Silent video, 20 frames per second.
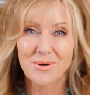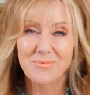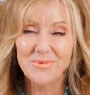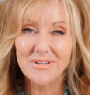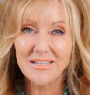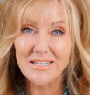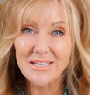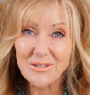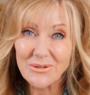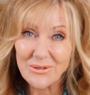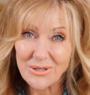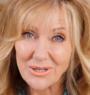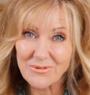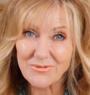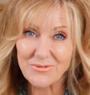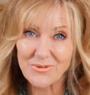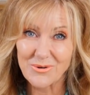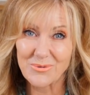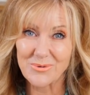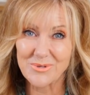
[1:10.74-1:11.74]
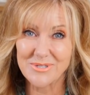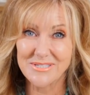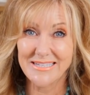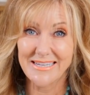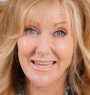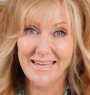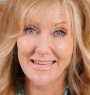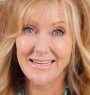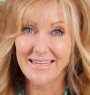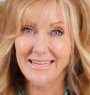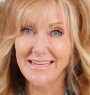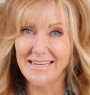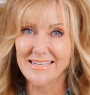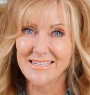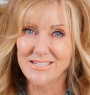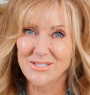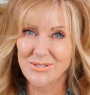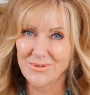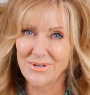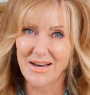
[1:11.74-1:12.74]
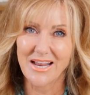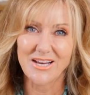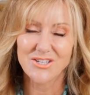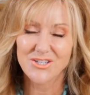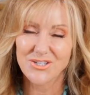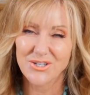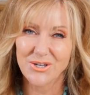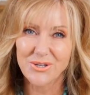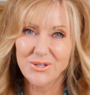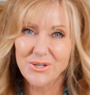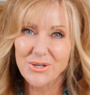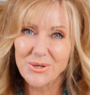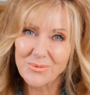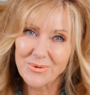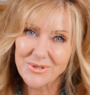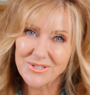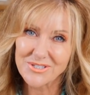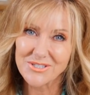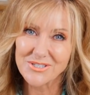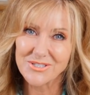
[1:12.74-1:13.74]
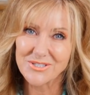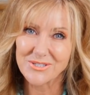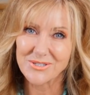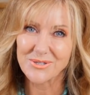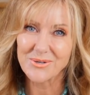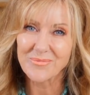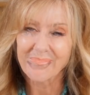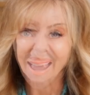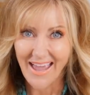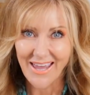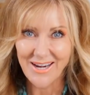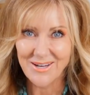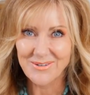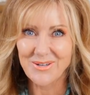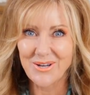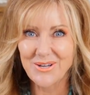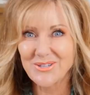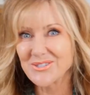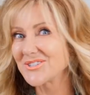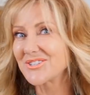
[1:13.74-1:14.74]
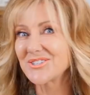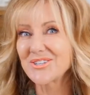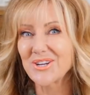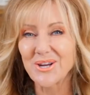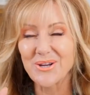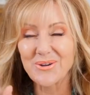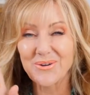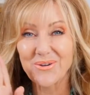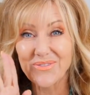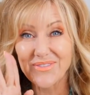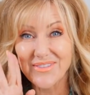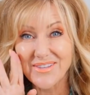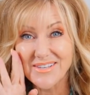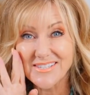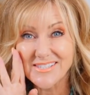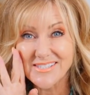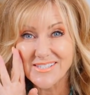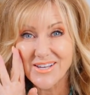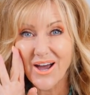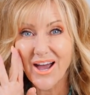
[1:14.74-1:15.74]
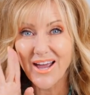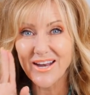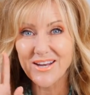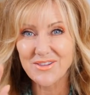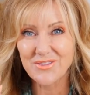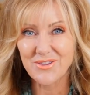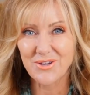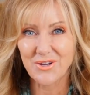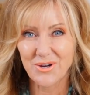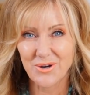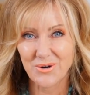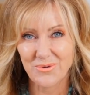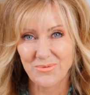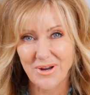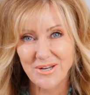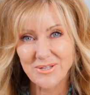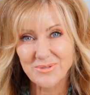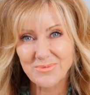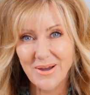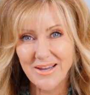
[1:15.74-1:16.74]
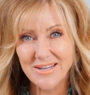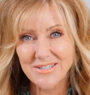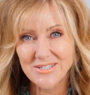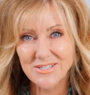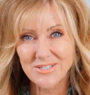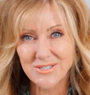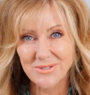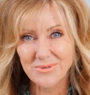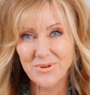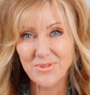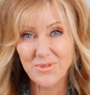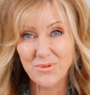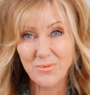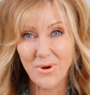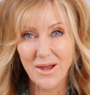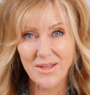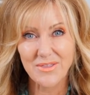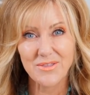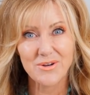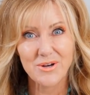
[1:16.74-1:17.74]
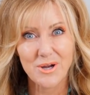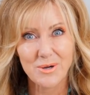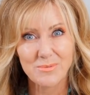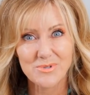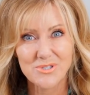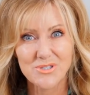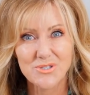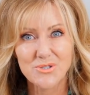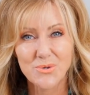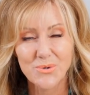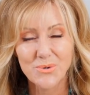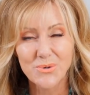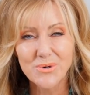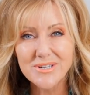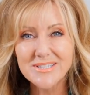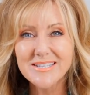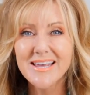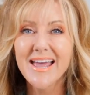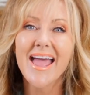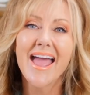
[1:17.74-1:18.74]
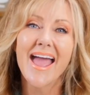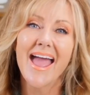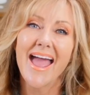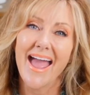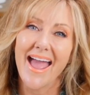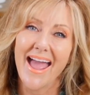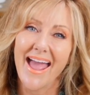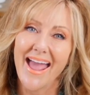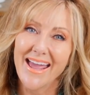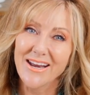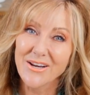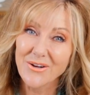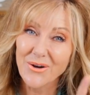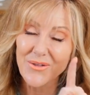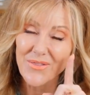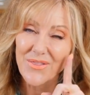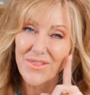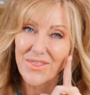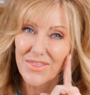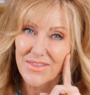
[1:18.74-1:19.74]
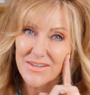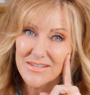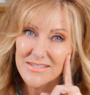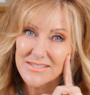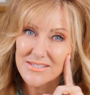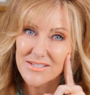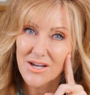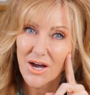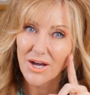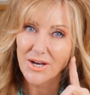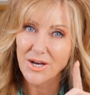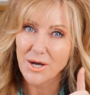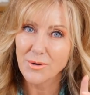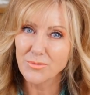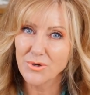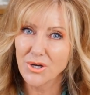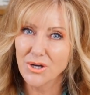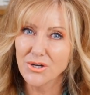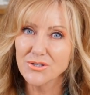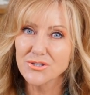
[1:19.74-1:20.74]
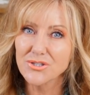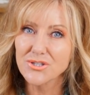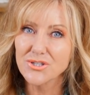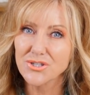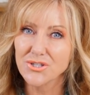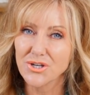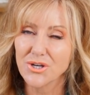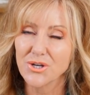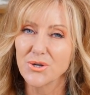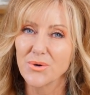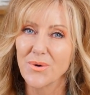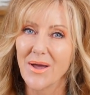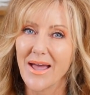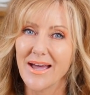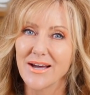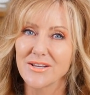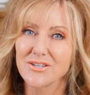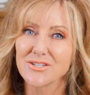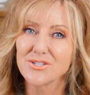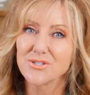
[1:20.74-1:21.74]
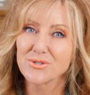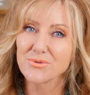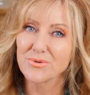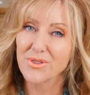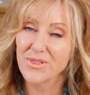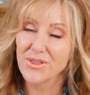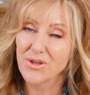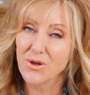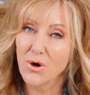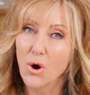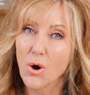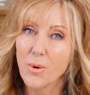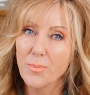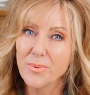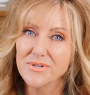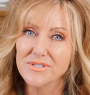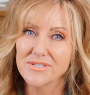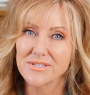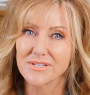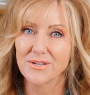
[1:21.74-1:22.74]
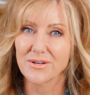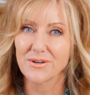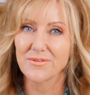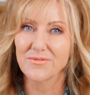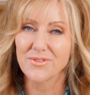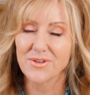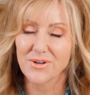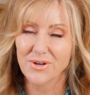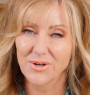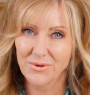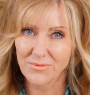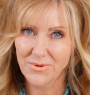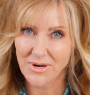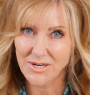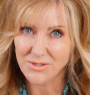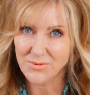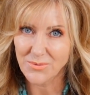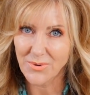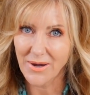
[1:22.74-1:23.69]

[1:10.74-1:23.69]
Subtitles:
I'm really looking forward to getting into it and showing you what to do. And I'm going to show you on this side the correct way to do it, the way that I was taught. And on this side, I'm going to show you how to do it the opposite of the correct